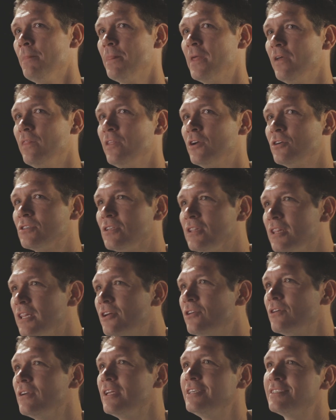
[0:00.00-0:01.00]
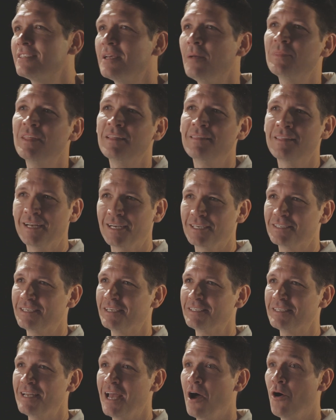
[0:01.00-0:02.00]
There's literally something that
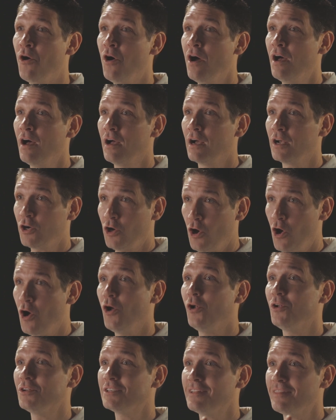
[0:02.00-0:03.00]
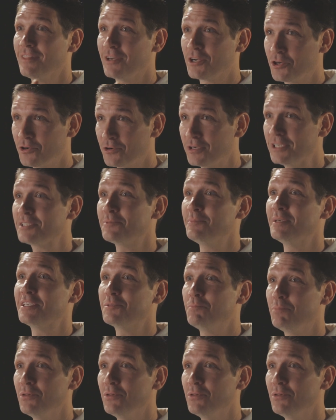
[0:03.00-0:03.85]
exists now called the Christmas